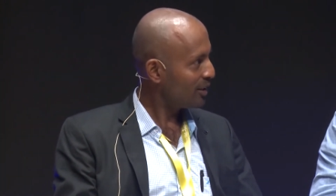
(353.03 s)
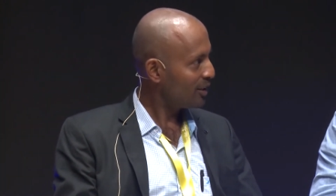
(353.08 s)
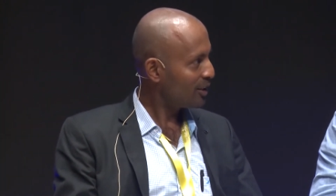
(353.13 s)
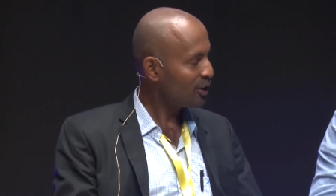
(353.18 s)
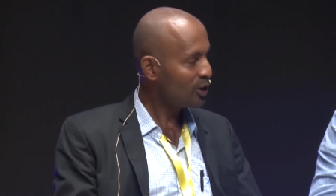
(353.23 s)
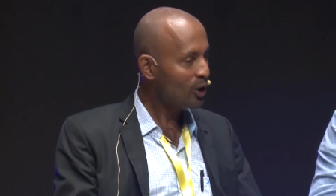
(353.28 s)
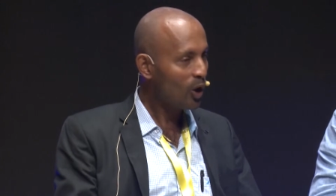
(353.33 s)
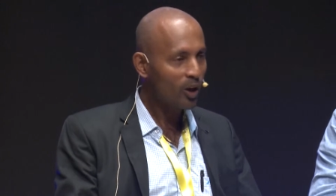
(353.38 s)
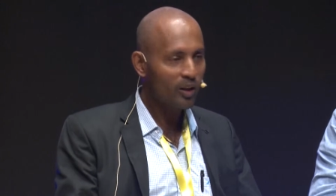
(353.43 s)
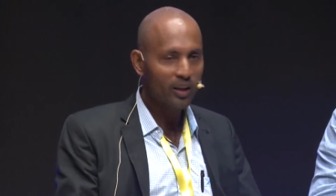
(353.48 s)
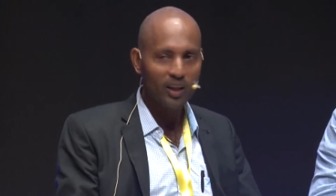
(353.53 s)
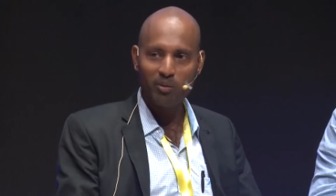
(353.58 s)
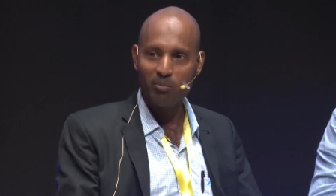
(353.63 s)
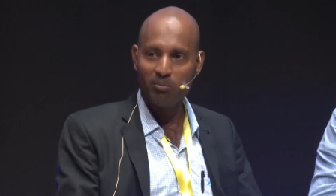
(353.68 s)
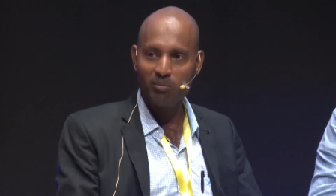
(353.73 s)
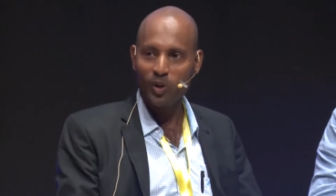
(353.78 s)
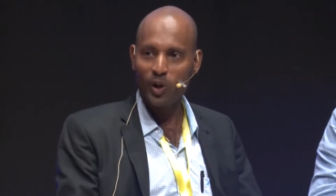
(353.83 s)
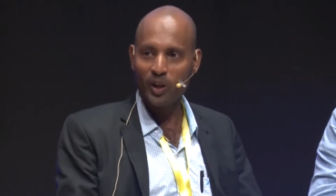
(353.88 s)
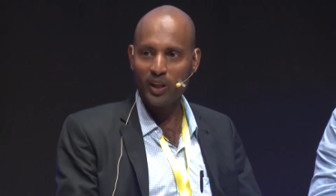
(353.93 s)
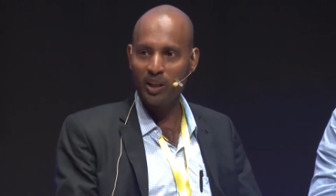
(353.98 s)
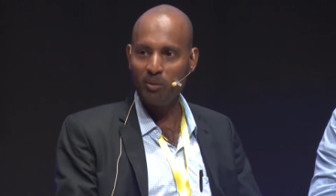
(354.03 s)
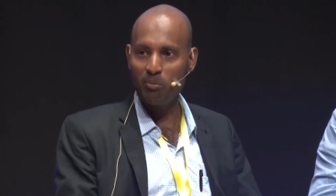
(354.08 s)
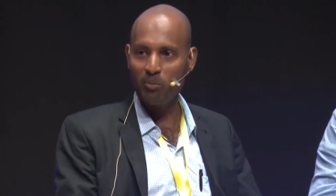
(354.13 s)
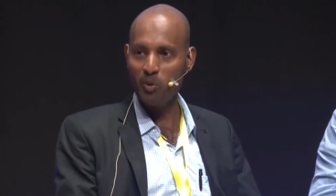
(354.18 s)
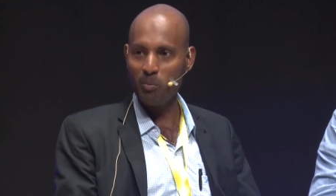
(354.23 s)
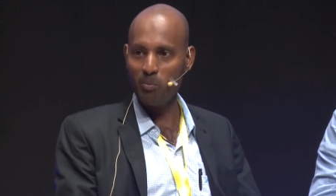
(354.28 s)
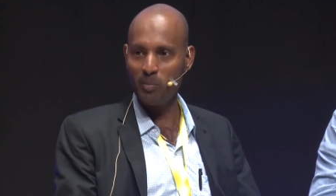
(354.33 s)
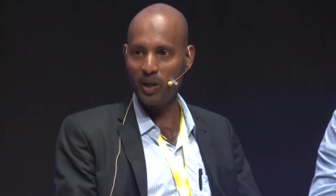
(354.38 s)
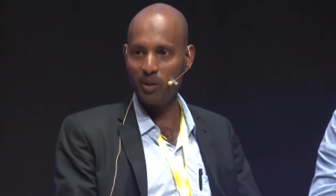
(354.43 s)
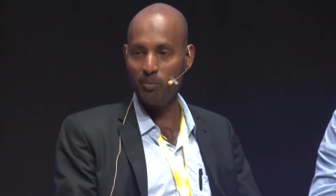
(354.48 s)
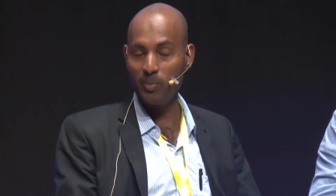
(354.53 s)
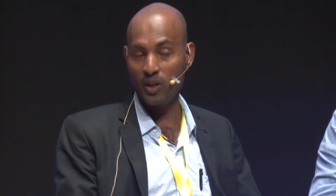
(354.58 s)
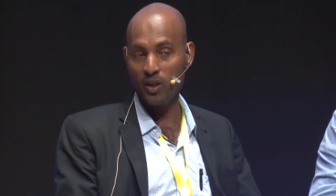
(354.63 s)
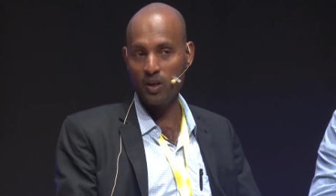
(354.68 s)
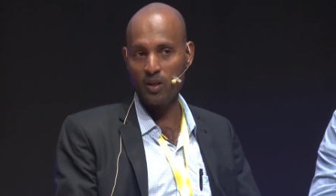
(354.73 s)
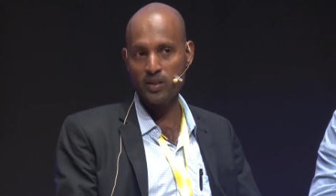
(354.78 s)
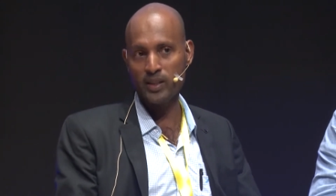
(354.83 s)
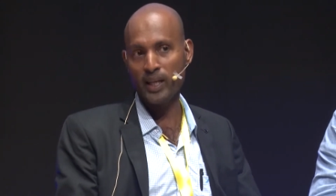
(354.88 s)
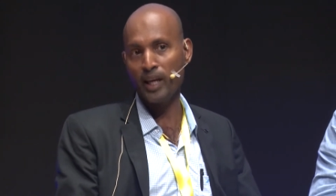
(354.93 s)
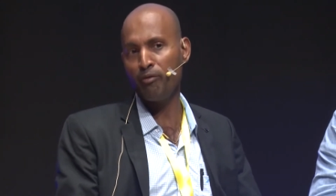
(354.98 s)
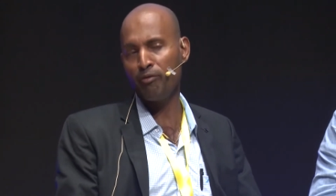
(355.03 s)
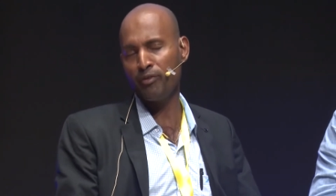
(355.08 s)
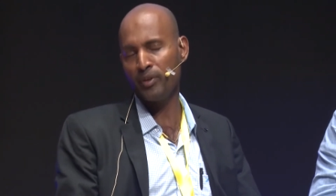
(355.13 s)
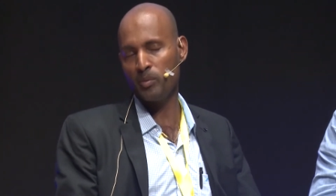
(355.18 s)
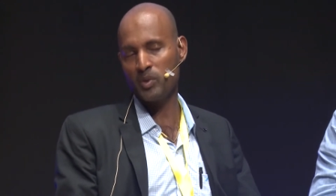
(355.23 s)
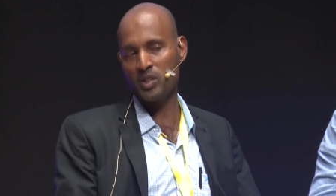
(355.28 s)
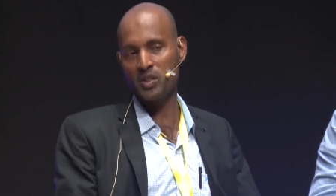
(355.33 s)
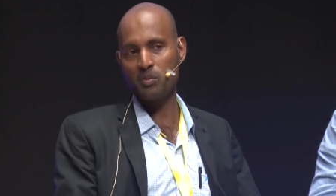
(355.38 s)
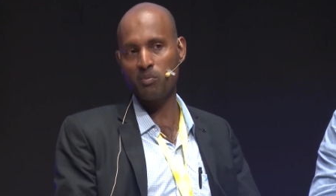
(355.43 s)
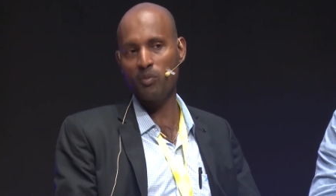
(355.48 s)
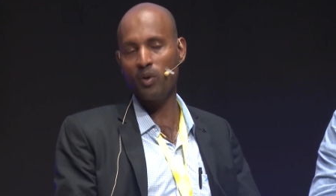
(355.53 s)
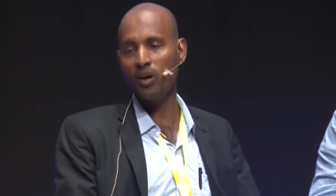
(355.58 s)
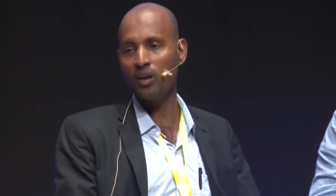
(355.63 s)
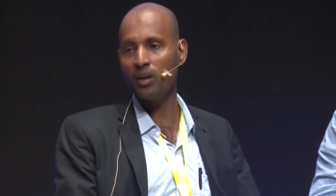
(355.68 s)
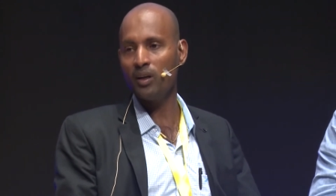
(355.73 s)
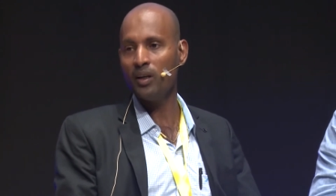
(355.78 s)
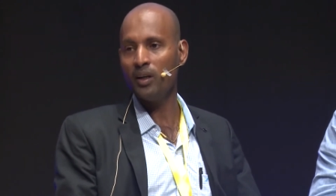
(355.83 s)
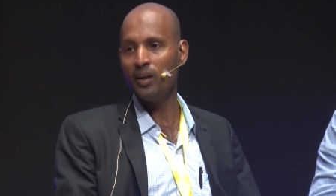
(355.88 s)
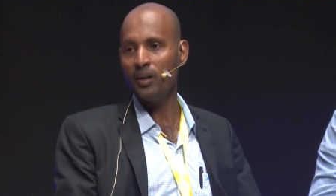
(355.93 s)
not in Mumbai, because I'm from a small,